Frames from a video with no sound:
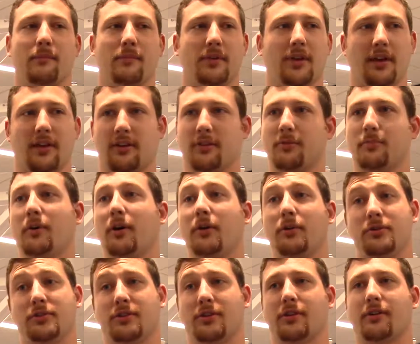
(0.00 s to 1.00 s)
Get
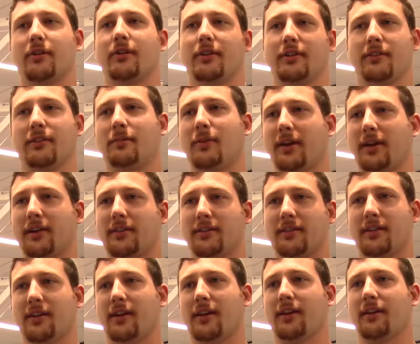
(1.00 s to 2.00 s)
exposure is the
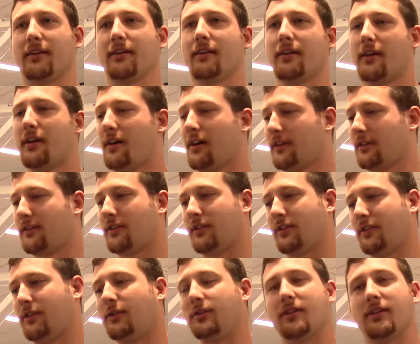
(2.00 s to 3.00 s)
biggest thing
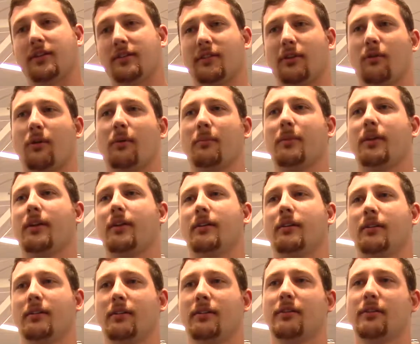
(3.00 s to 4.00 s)
to using this equipment
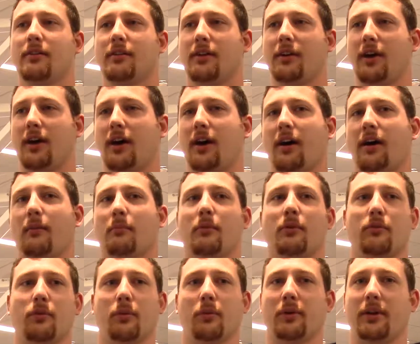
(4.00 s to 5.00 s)

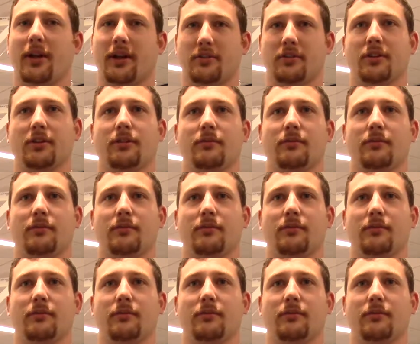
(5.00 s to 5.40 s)
before we actually